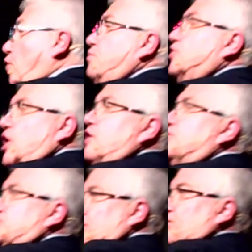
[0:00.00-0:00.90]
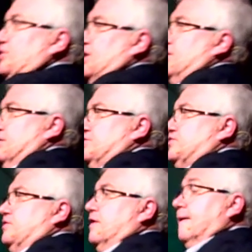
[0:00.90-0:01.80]
help you to understand what that
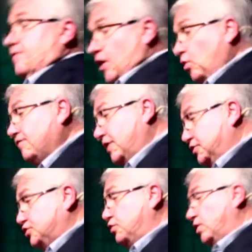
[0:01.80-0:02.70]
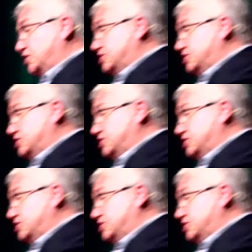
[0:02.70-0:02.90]
is. They would have understood what